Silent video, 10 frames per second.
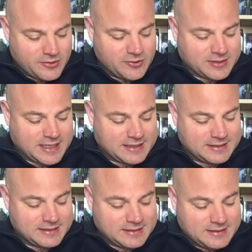Who did
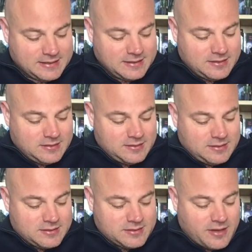
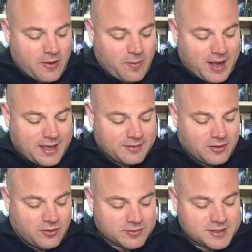Snow White and
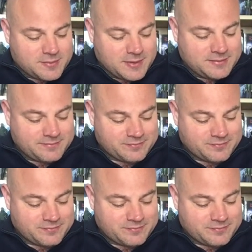the Huntsman